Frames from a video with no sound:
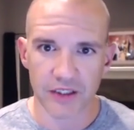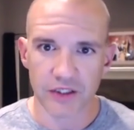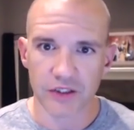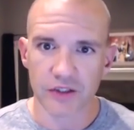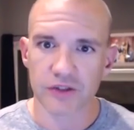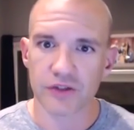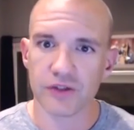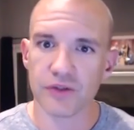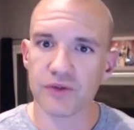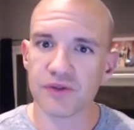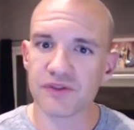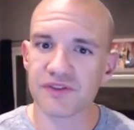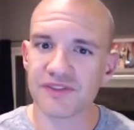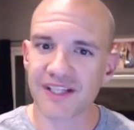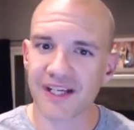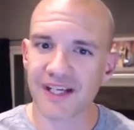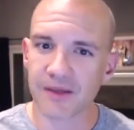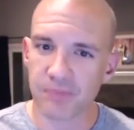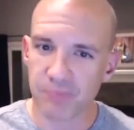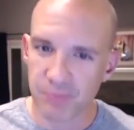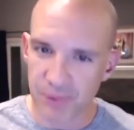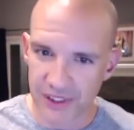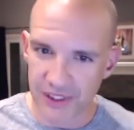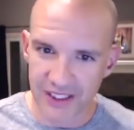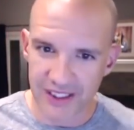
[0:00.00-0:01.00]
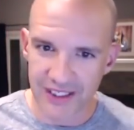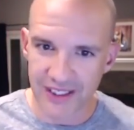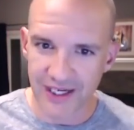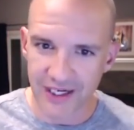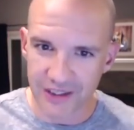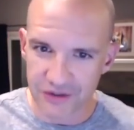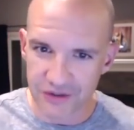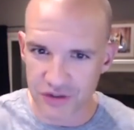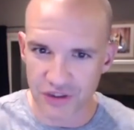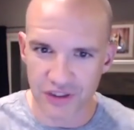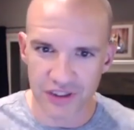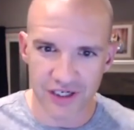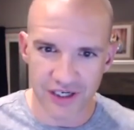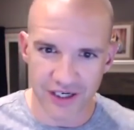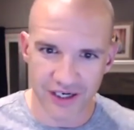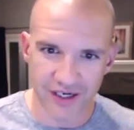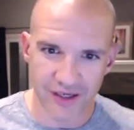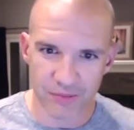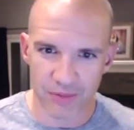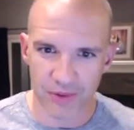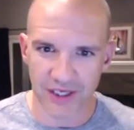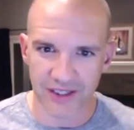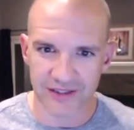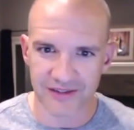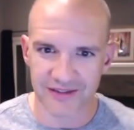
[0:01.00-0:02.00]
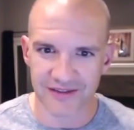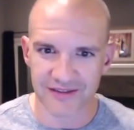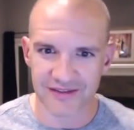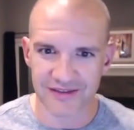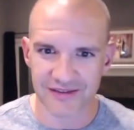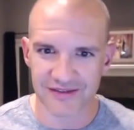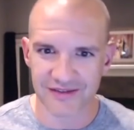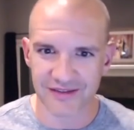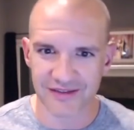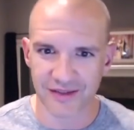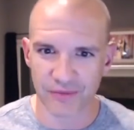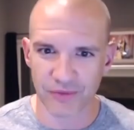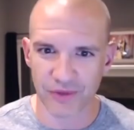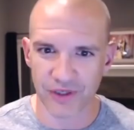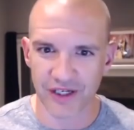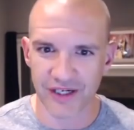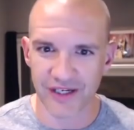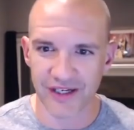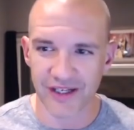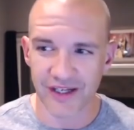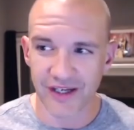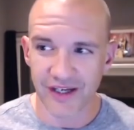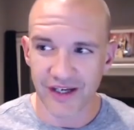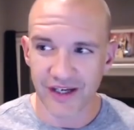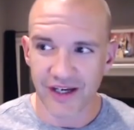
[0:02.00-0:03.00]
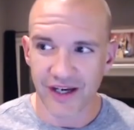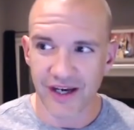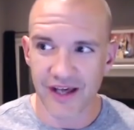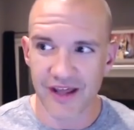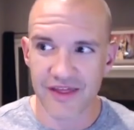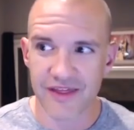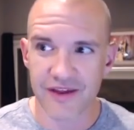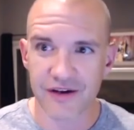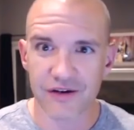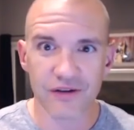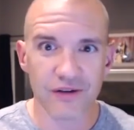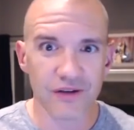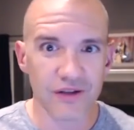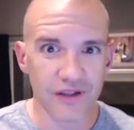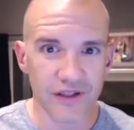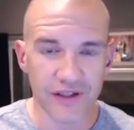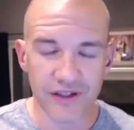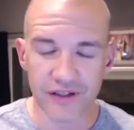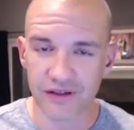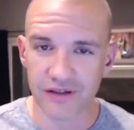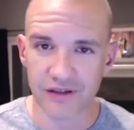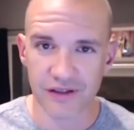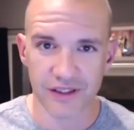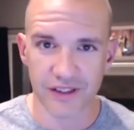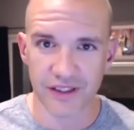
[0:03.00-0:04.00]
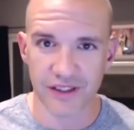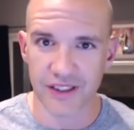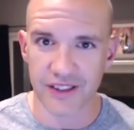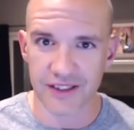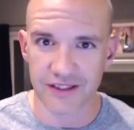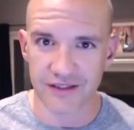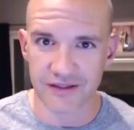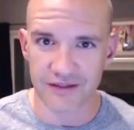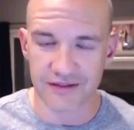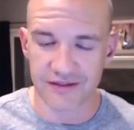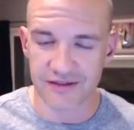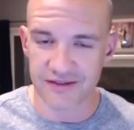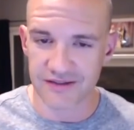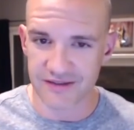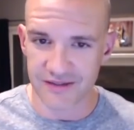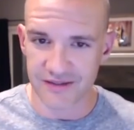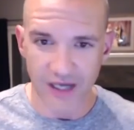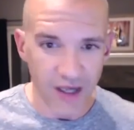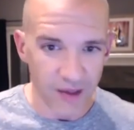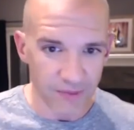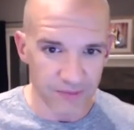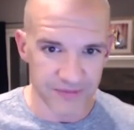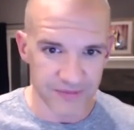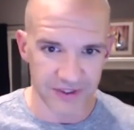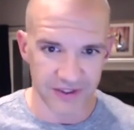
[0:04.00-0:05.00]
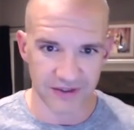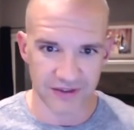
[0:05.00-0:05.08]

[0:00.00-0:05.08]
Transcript: You say pediatric chiropractic to someone, and they're literally stumped.